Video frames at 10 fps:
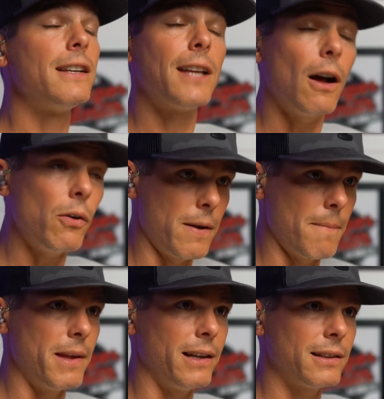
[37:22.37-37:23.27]
Tell
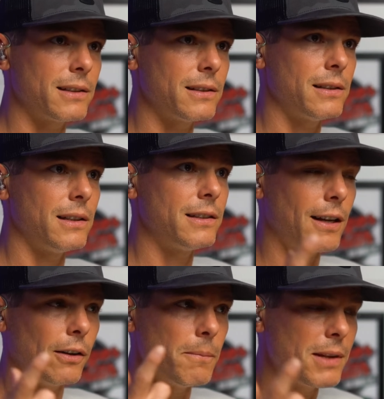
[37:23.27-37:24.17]
him this.
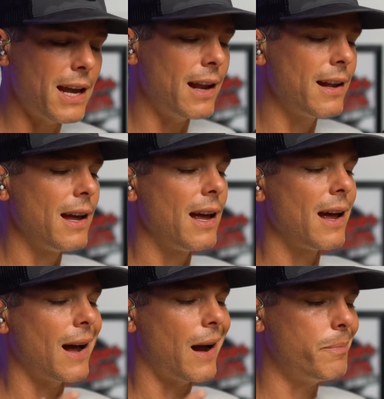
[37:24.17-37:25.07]
Tell him, Dad,
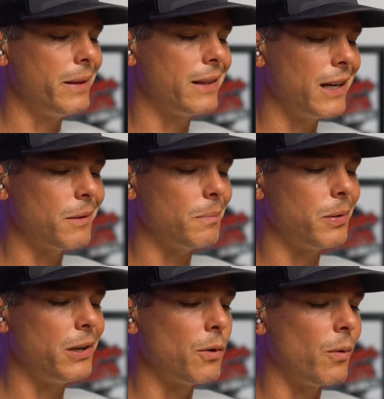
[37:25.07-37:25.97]
I've been thinking about
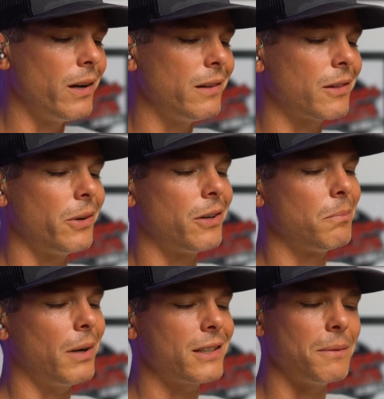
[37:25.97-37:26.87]
putting away
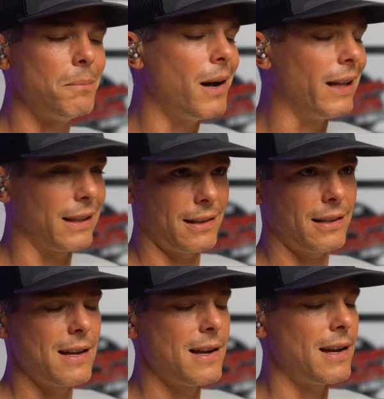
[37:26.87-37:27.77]
$300 a
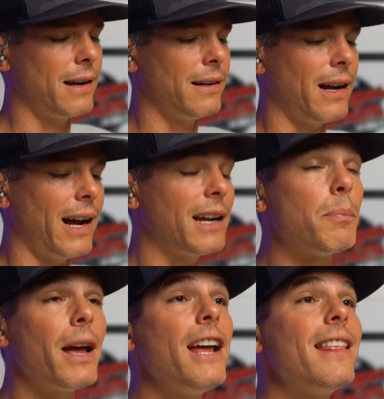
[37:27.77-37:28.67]
month. I
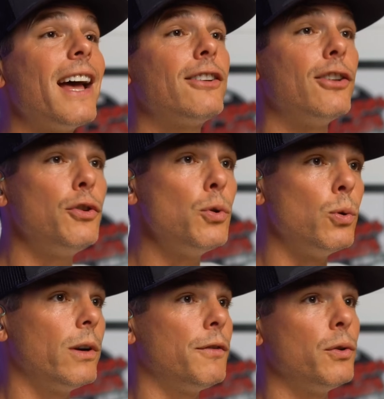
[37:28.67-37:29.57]
could pay that to
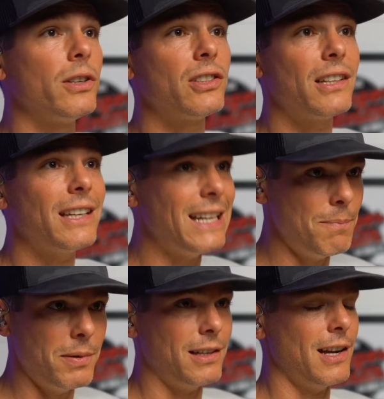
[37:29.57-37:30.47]
you if you just
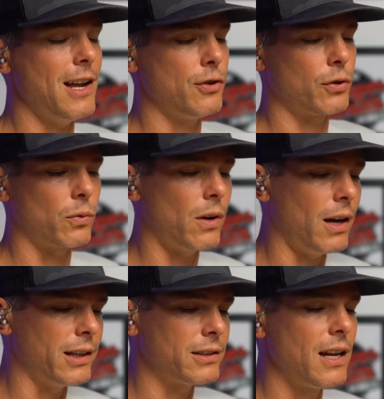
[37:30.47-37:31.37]
keep it in your
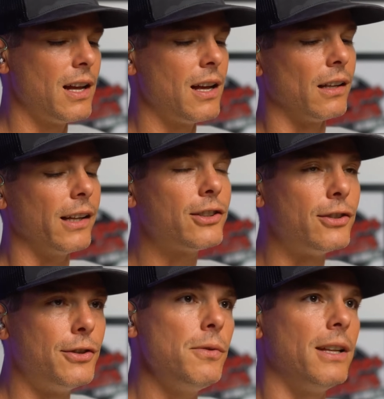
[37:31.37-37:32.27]
garage. Let's
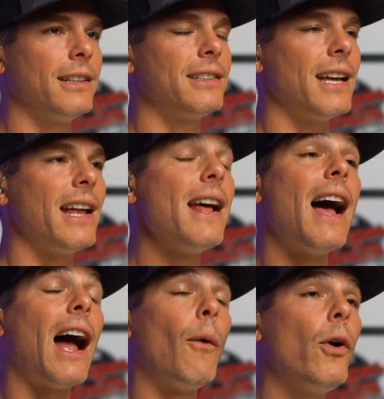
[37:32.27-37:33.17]
do this, Dad.
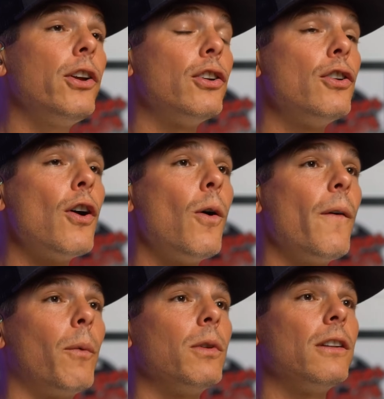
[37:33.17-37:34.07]
I want you to
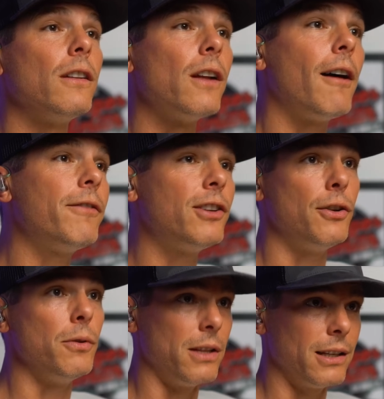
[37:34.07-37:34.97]
know I would love to
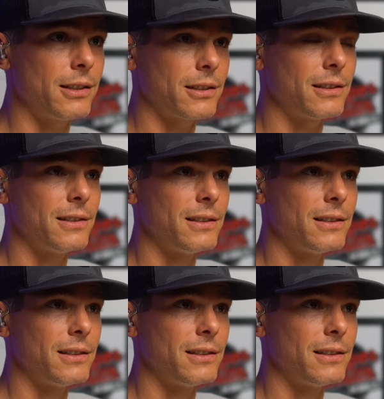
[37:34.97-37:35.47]
do this.